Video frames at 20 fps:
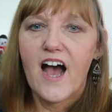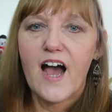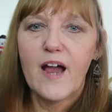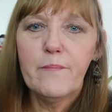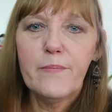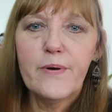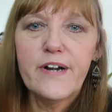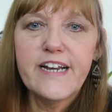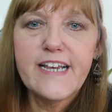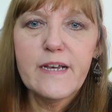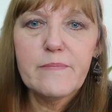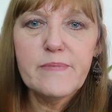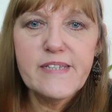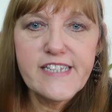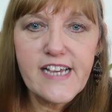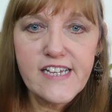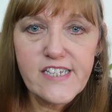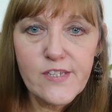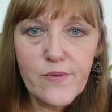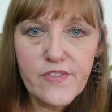I'm pretty
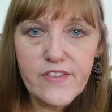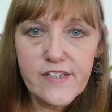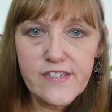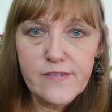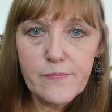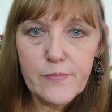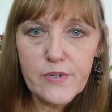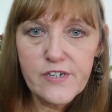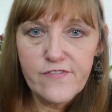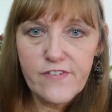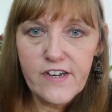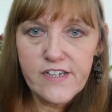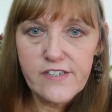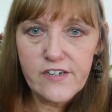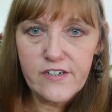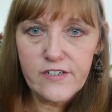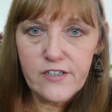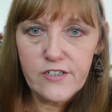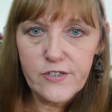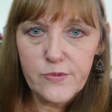obsessed with this
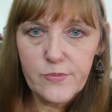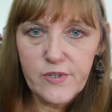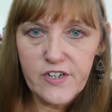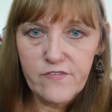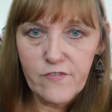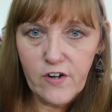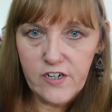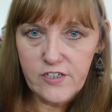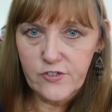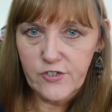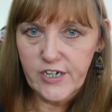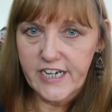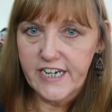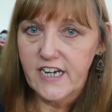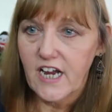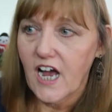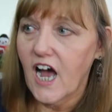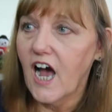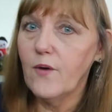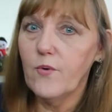Professor Ludwig von
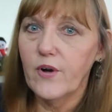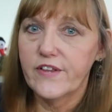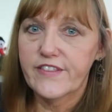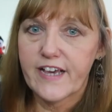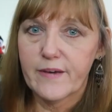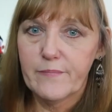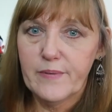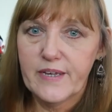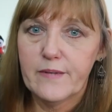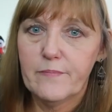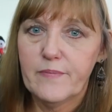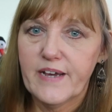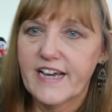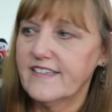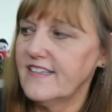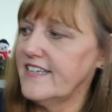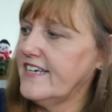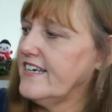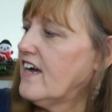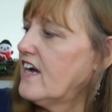Drake. I want that pin
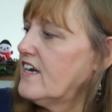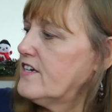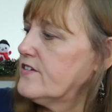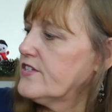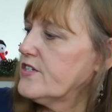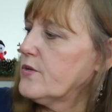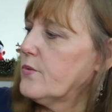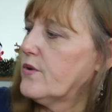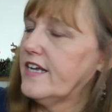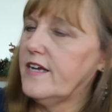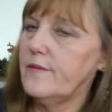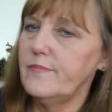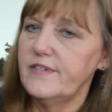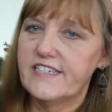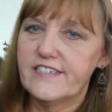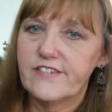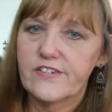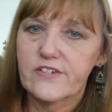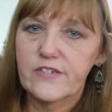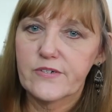badly. I also want
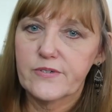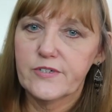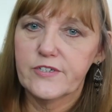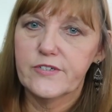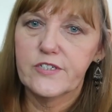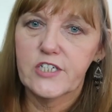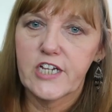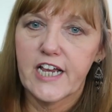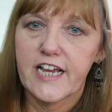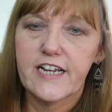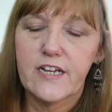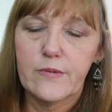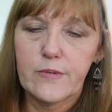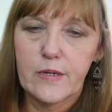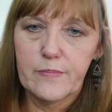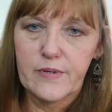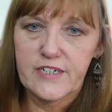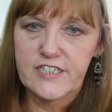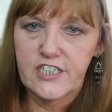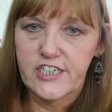Ebenezer Scrooge and I
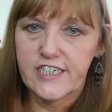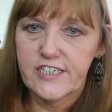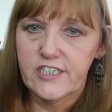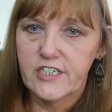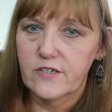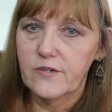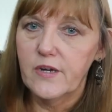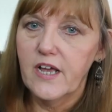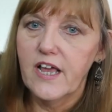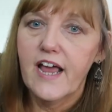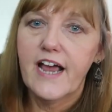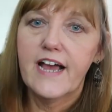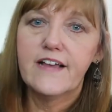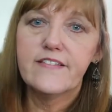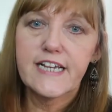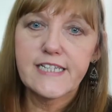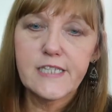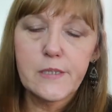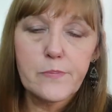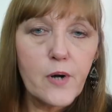want Panchito.
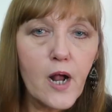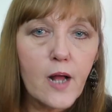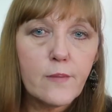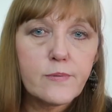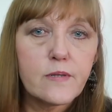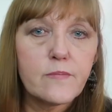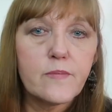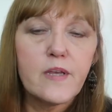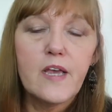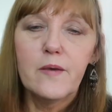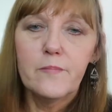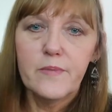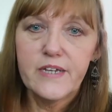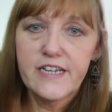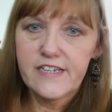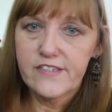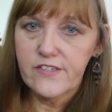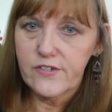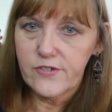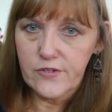And that's a problem
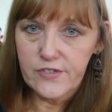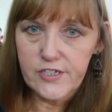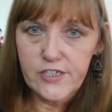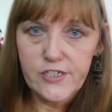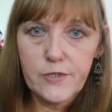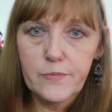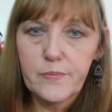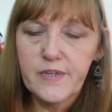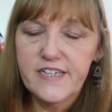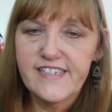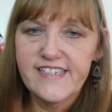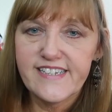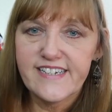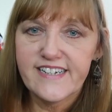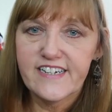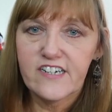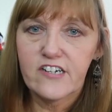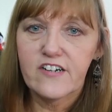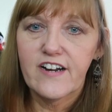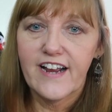because there's only two pins
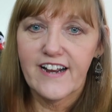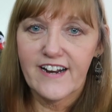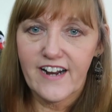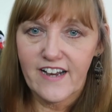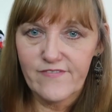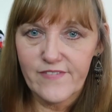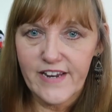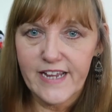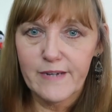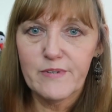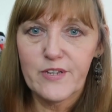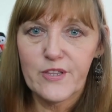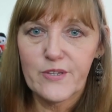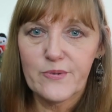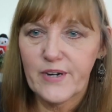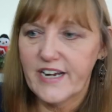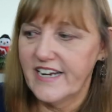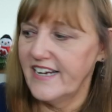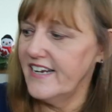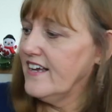in here and I've named
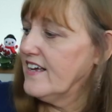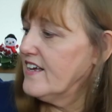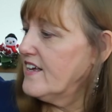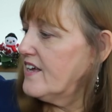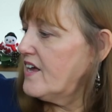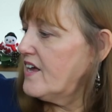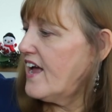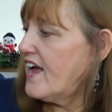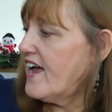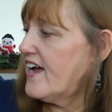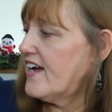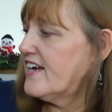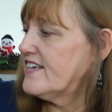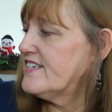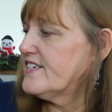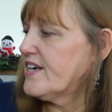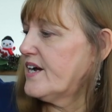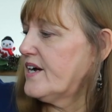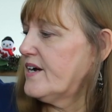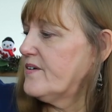three.
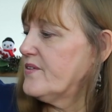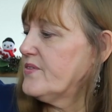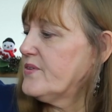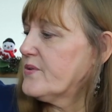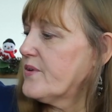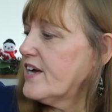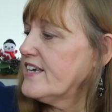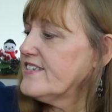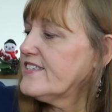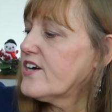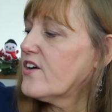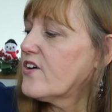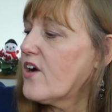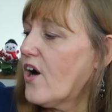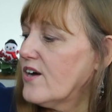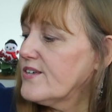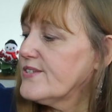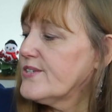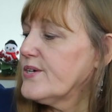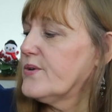And uh, the rest are
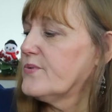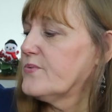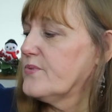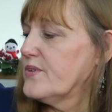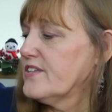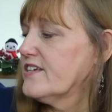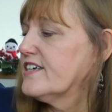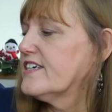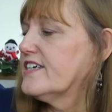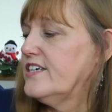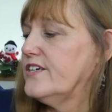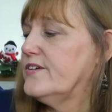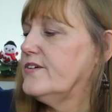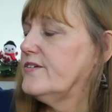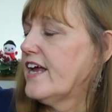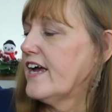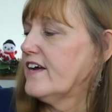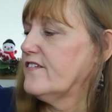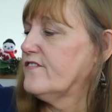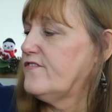also really
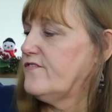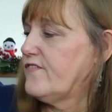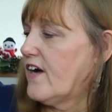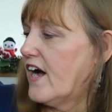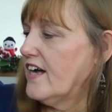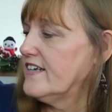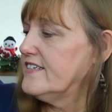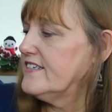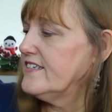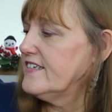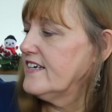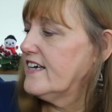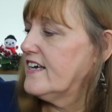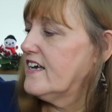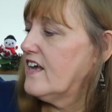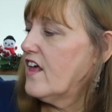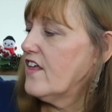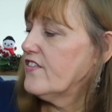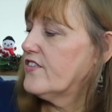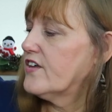cute and fun.
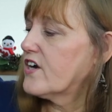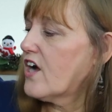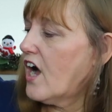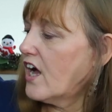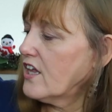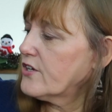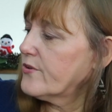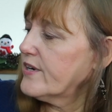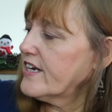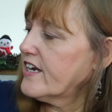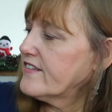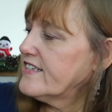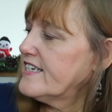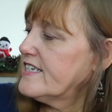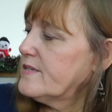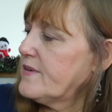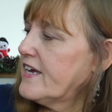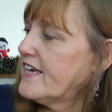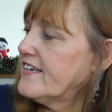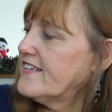The coloring on
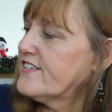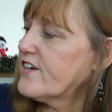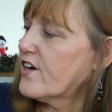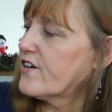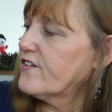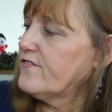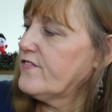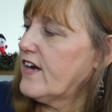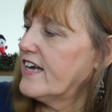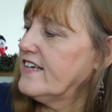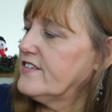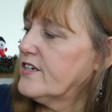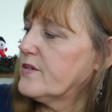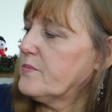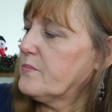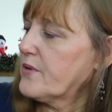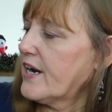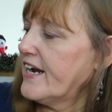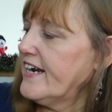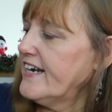these pins are fun.
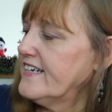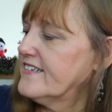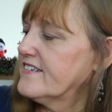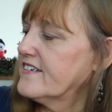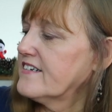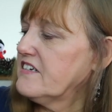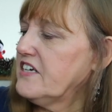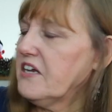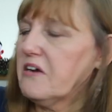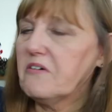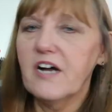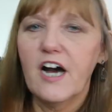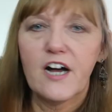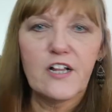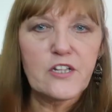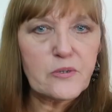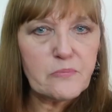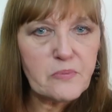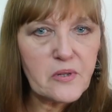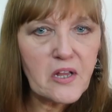They're bright and, you know,
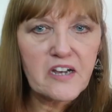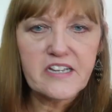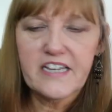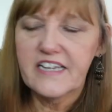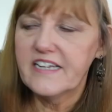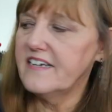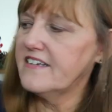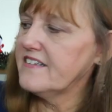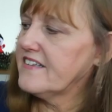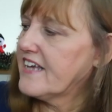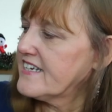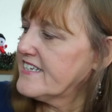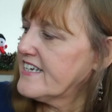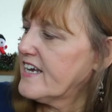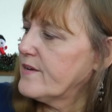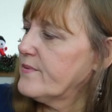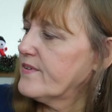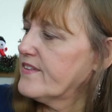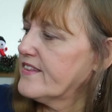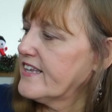color blocky and that
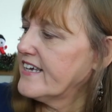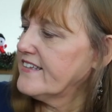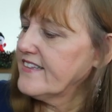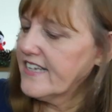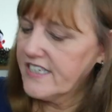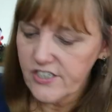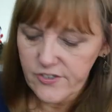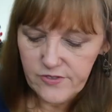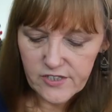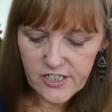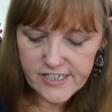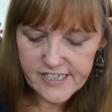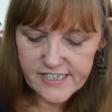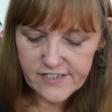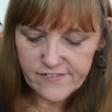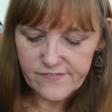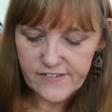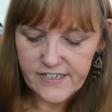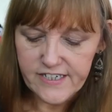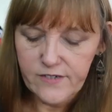type of thing. They do look
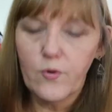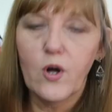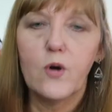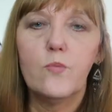different.